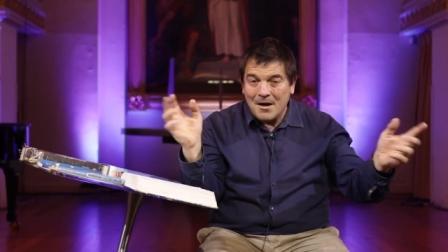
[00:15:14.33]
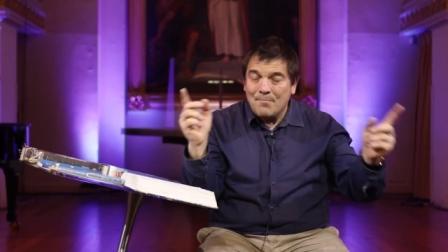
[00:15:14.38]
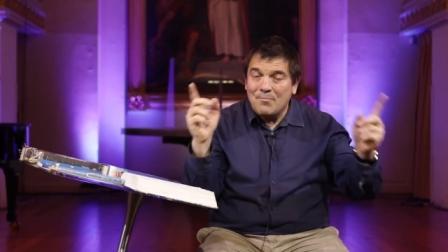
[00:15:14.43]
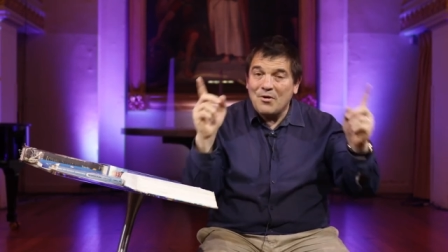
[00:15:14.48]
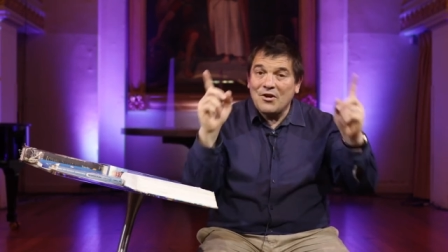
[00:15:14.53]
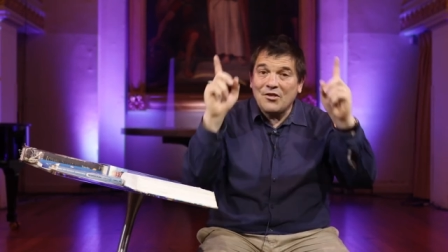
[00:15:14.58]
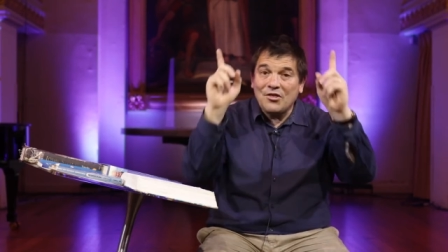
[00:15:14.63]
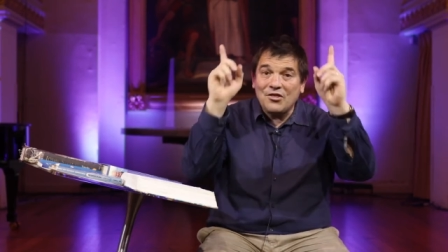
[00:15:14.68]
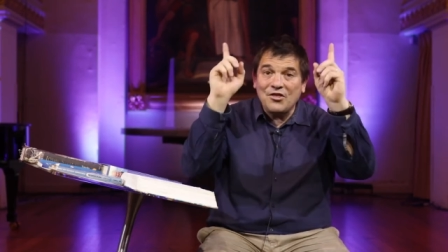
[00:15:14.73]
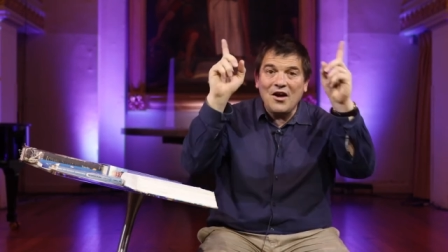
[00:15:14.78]

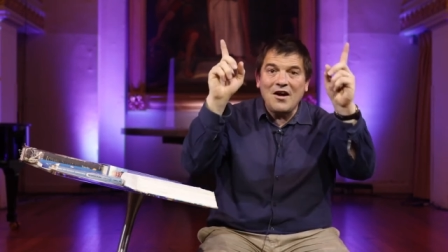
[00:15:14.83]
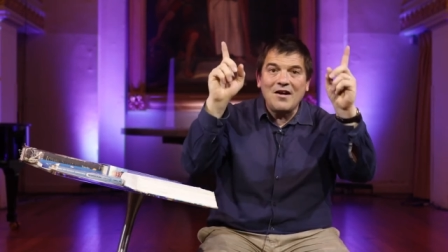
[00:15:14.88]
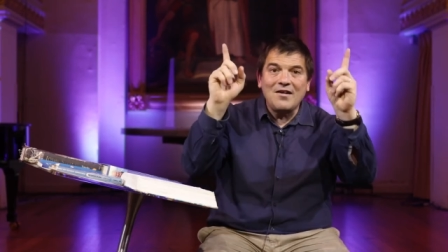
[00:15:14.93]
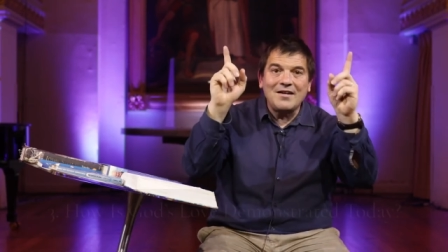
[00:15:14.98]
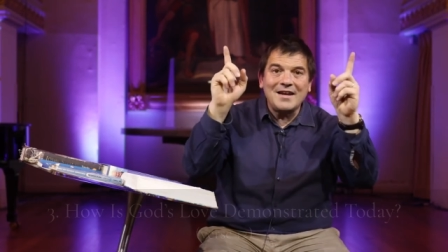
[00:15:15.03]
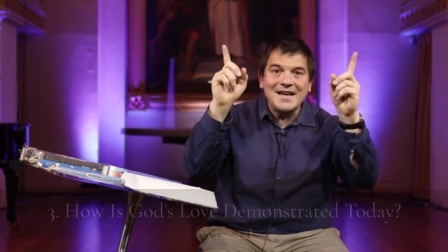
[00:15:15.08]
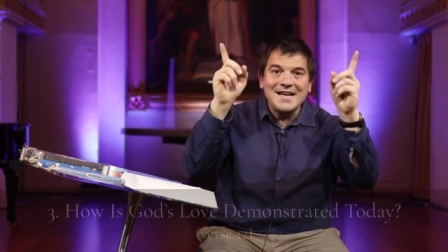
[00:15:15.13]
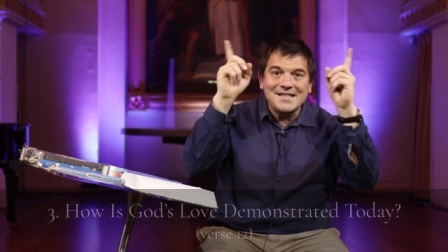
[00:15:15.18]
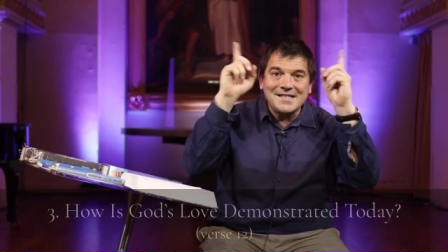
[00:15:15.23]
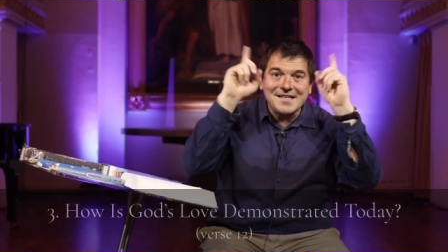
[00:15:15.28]
But
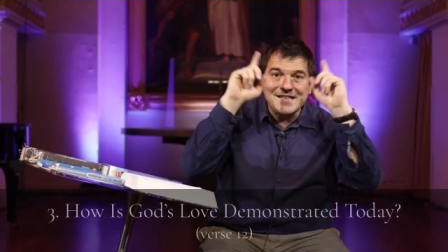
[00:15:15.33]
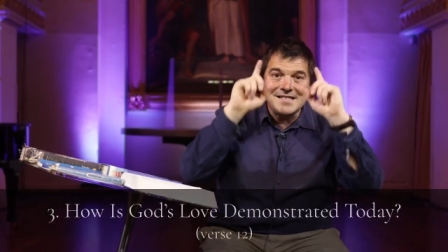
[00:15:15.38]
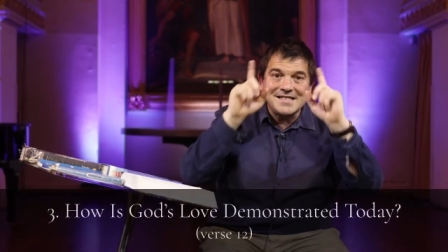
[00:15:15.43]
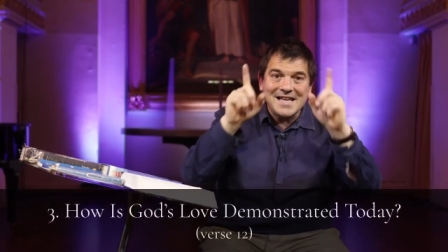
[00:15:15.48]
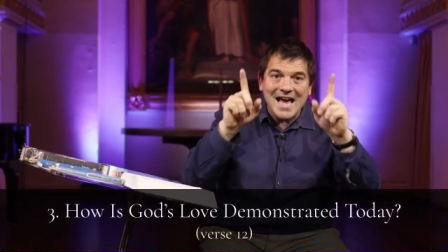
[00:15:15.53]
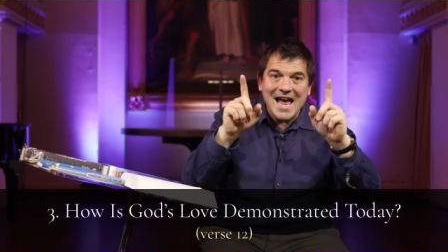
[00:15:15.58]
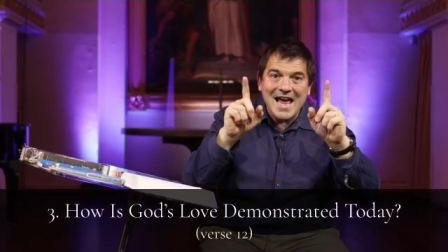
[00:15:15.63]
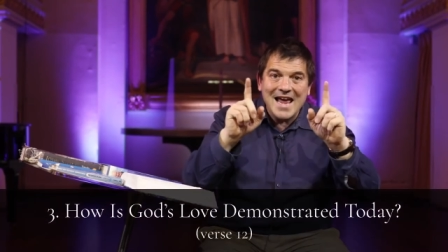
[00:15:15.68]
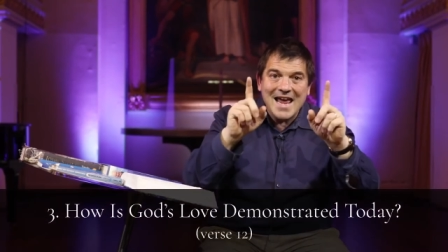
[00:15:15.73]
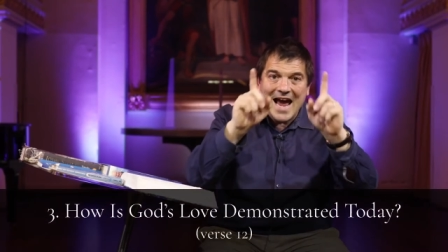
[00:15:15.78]
thirdly,
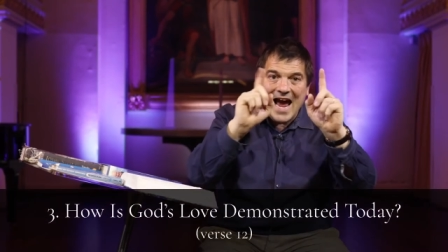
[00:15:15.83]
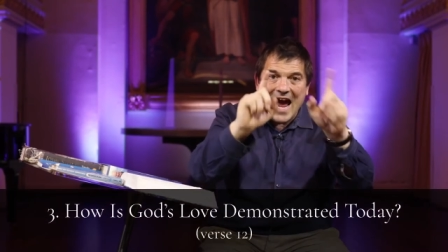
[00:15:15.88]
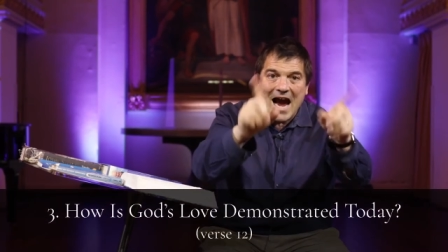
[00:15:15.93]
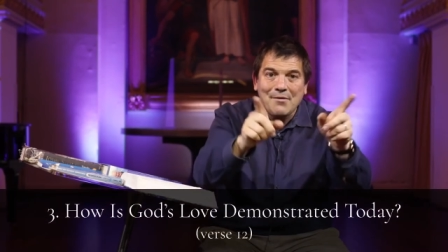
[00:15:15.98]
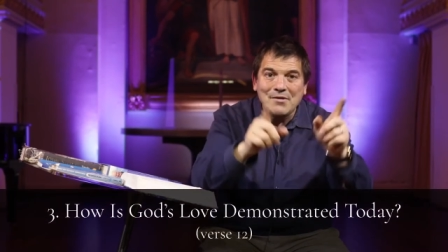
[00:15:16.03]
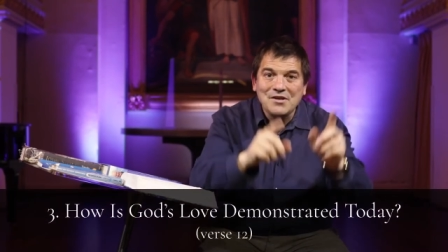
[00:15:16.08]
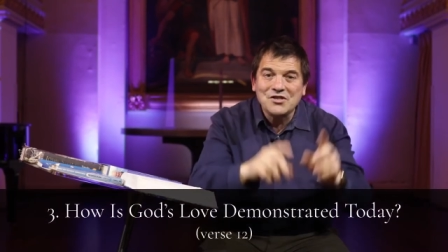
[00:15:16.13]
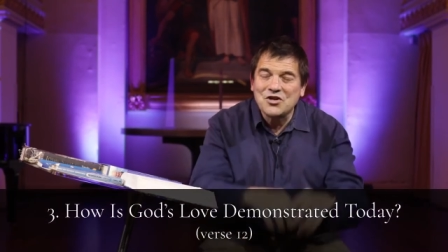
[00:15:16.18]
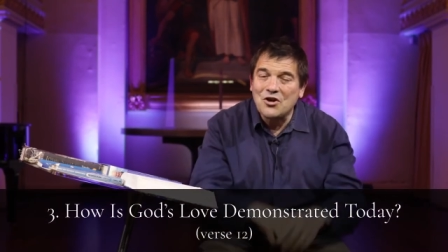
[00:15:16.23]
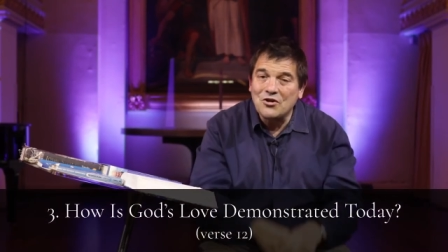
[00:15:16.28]
today,
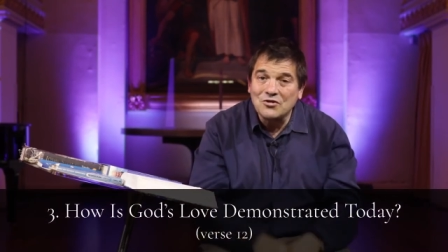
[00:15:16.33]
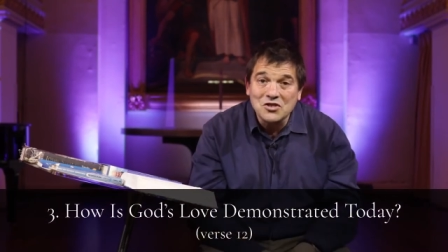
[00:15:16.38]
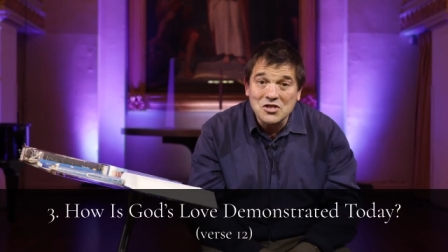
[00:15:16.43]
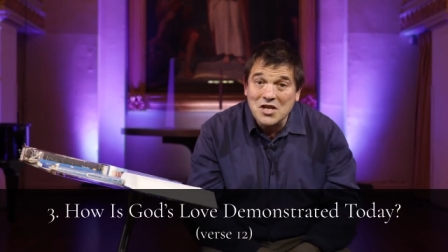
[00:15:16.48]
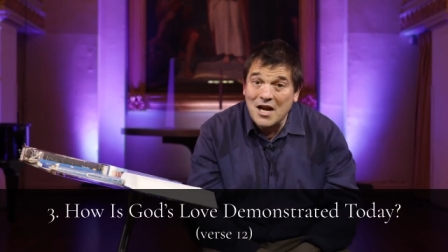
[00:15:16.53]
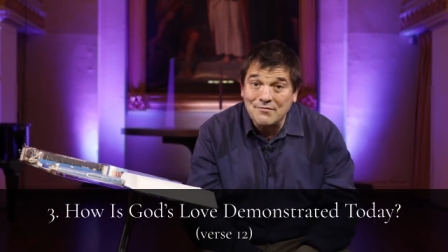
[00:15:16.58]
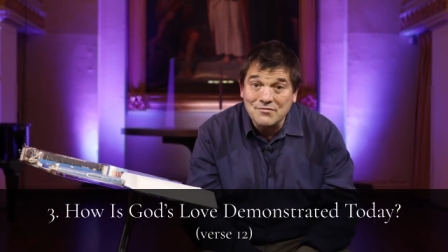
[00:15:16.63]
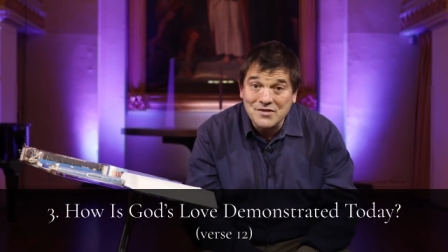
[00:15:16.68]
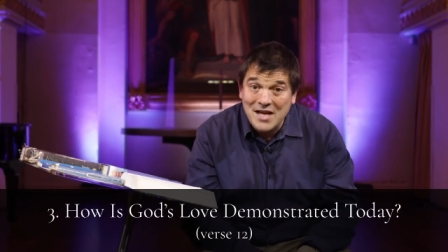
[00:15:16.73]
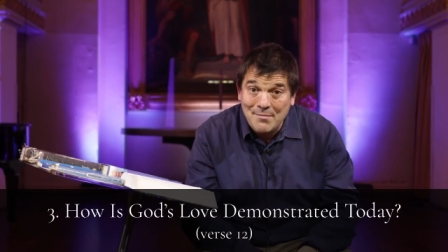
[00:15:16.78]
how is God's
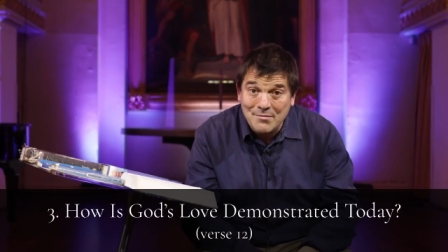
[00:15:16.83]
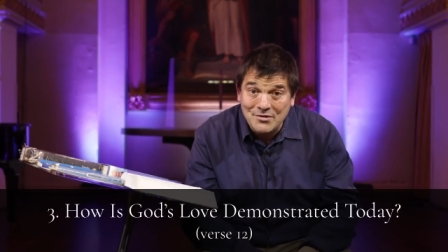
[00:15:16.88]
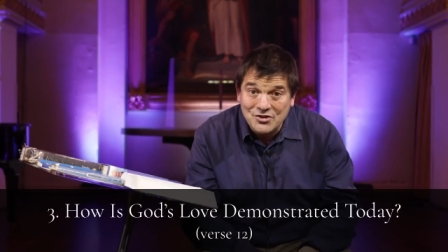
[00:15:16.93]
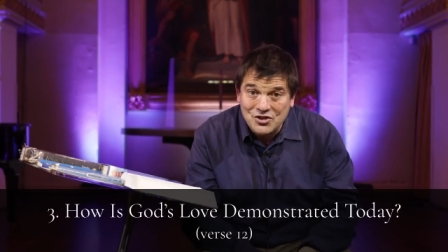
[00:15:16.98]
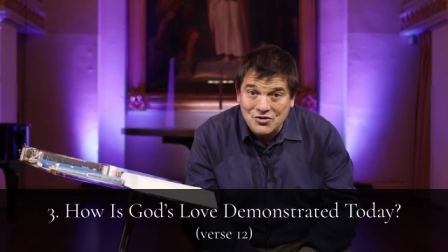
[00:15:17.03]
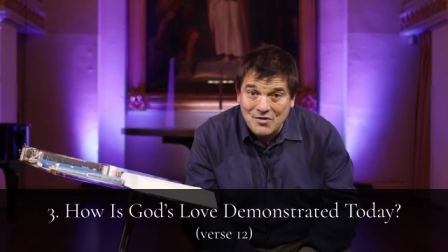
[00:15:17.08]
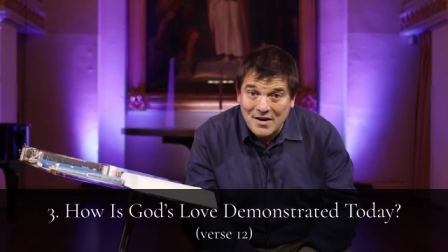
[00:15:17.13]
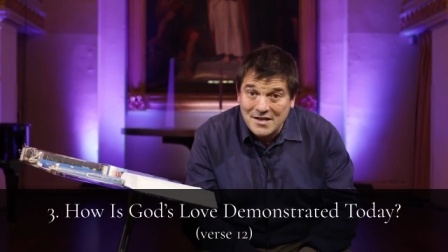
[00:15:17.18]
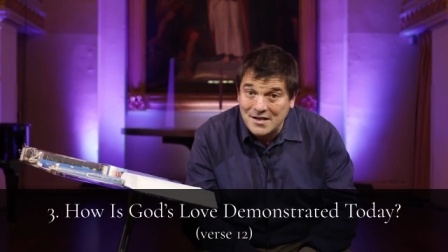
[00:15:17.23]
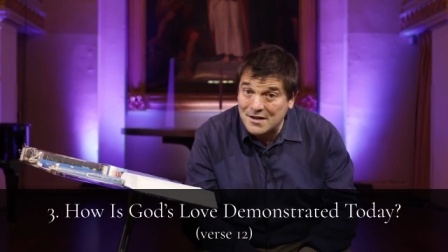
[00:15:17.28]
love
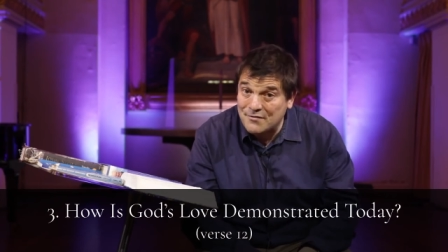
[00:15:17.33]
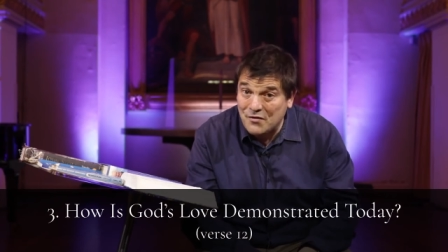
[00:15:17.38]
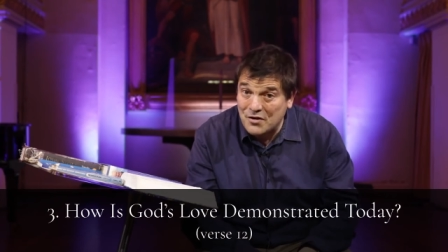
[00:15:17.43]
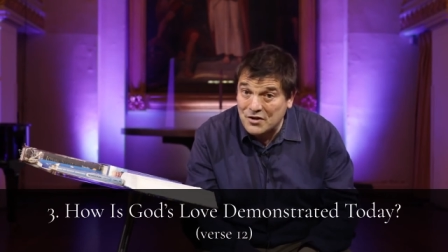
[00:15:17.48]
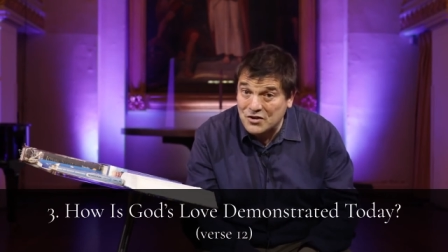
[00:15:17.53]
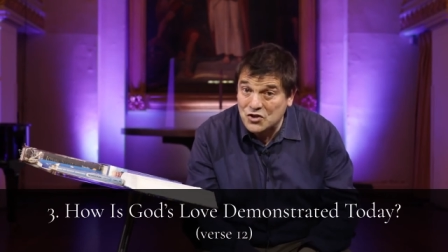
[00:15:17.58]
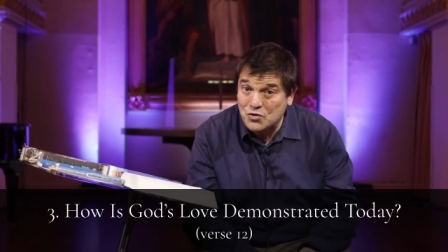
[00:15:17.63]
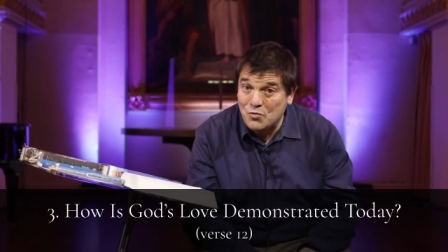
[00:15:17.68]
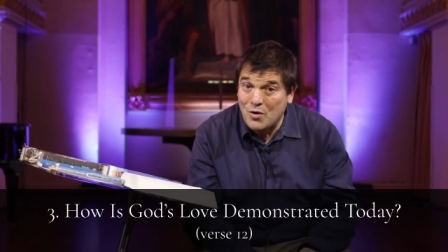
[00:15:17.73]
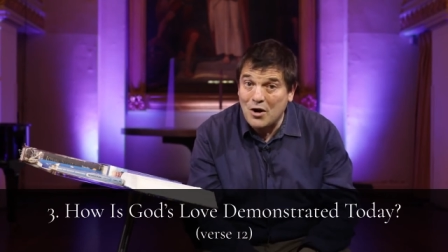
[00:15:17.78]
demonstrated?
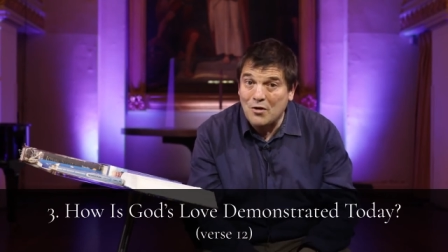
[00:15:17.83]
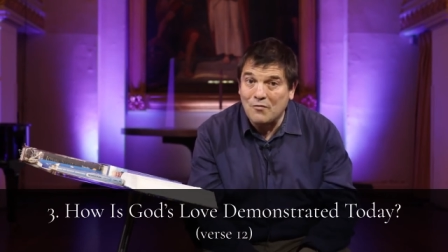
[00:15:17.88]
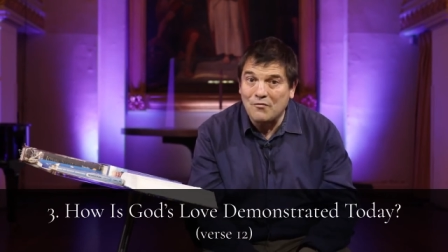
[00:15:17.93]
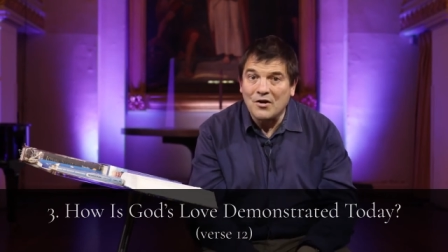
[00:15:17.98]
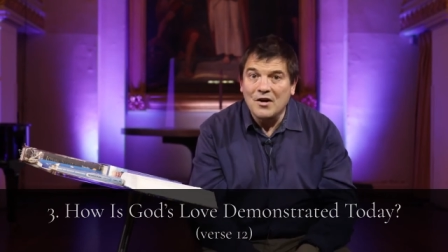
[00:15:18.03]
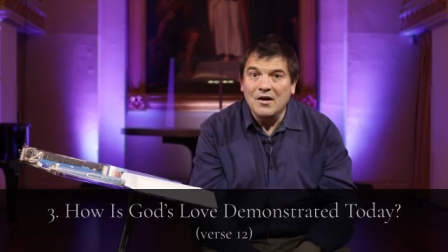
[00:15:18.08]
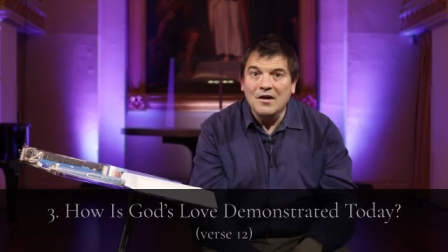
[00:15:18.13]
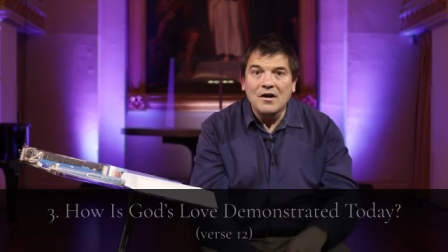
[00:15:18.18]
Verse twelve.